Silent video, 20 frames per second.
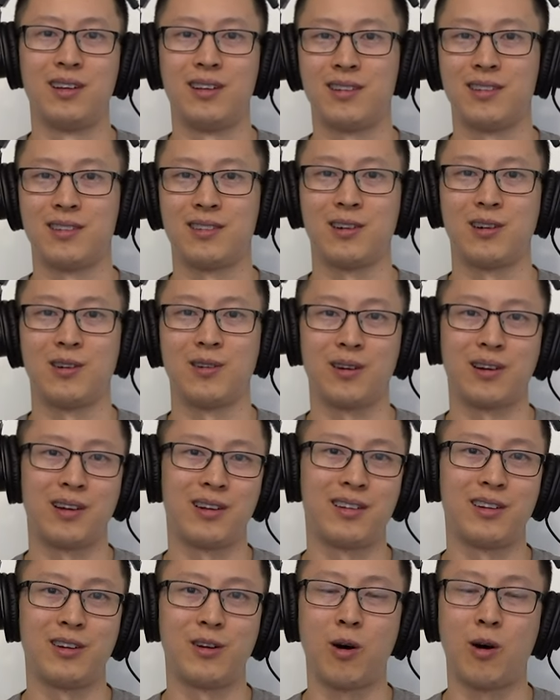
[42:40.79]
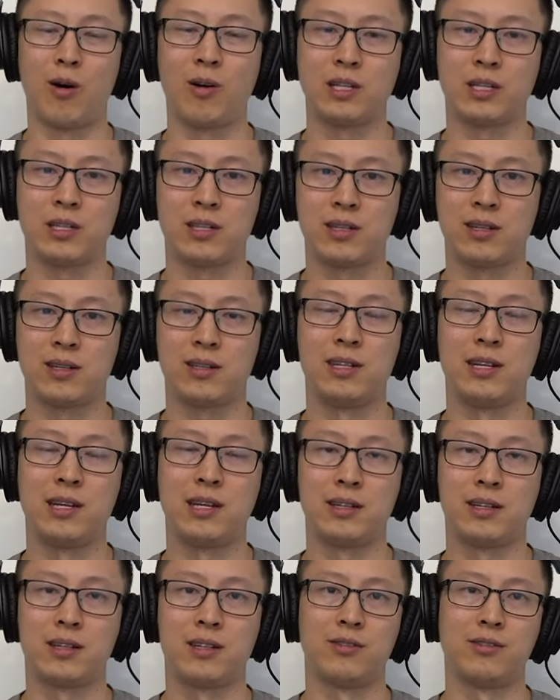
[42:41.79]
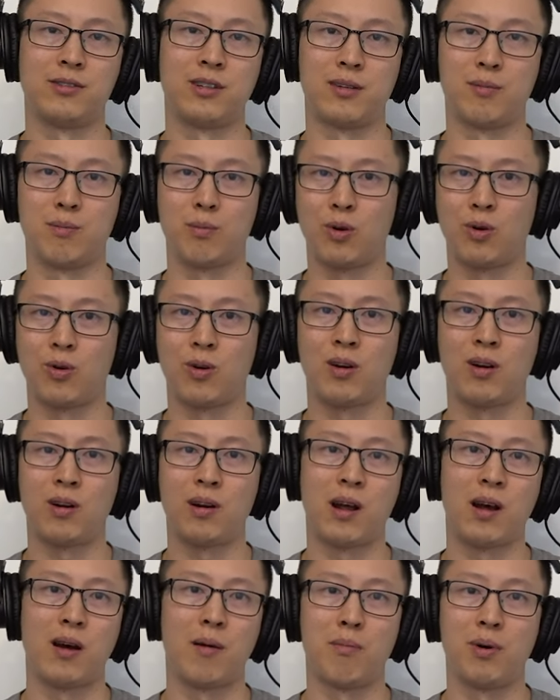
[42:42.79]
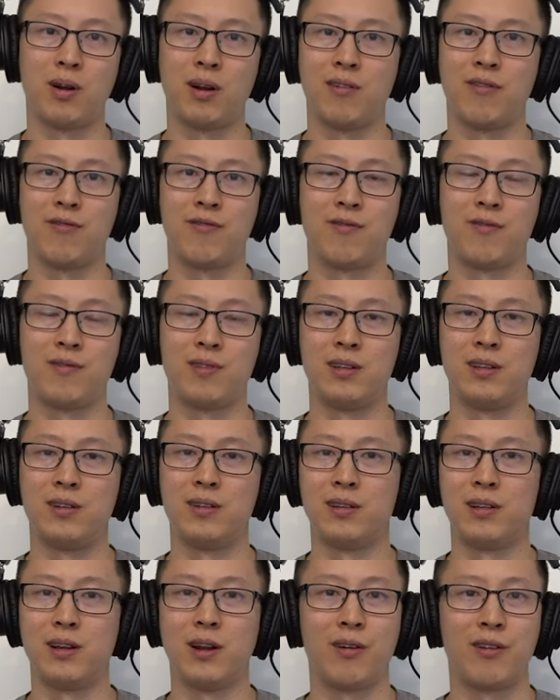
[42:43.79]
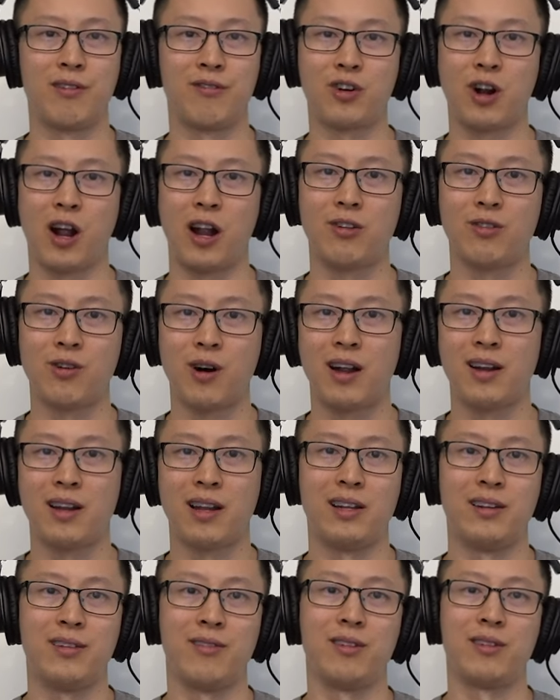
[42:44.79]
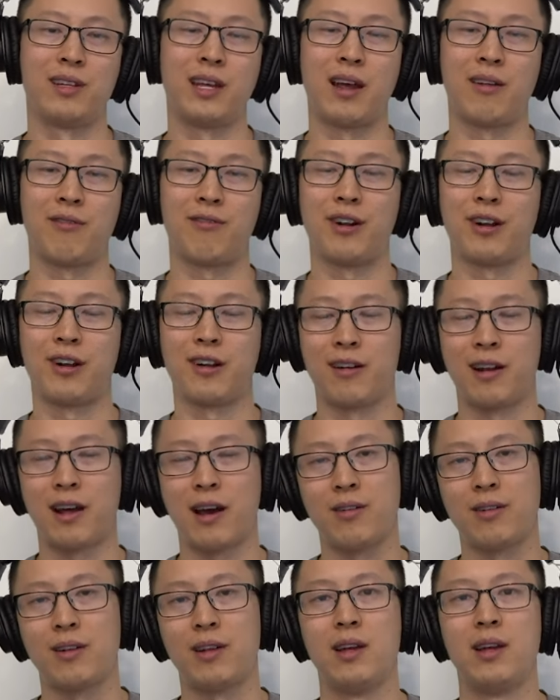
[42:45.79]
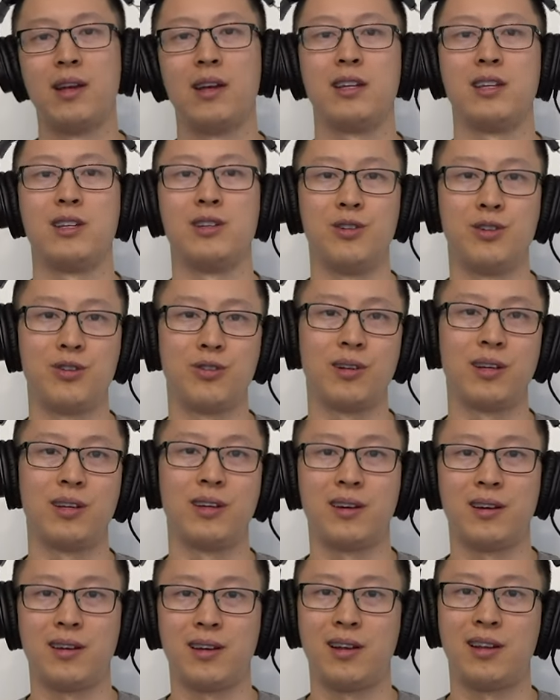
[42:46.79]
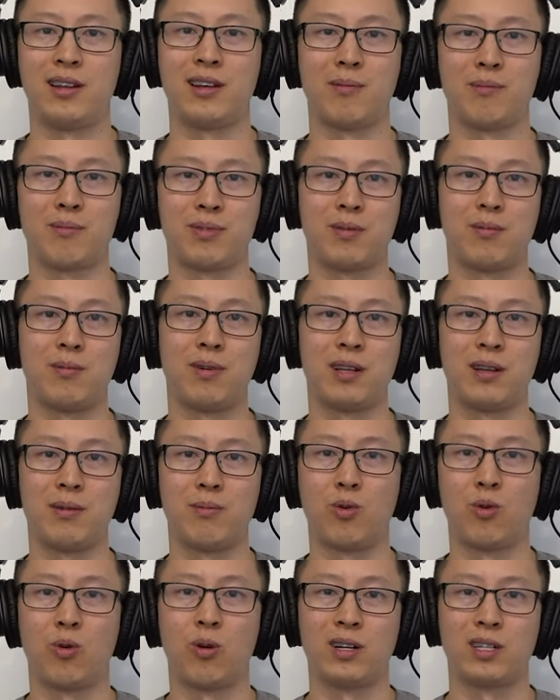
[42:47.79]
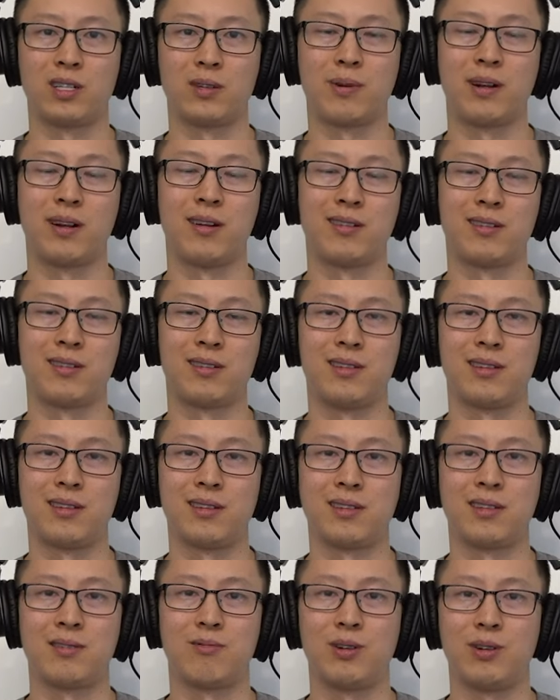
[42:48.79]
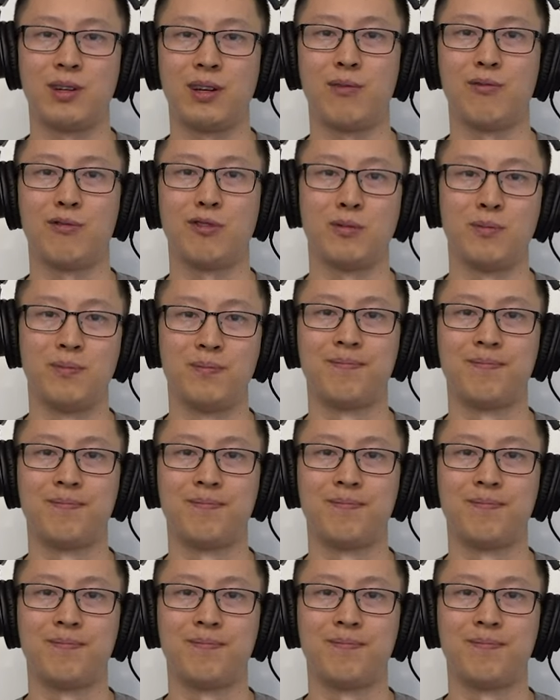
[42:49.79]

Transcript: So, you know, always seek to learn more. Um, but if you, you know, you've tried a lot and you can't figure it out, usually hitting up somebody more experienced is really helpful.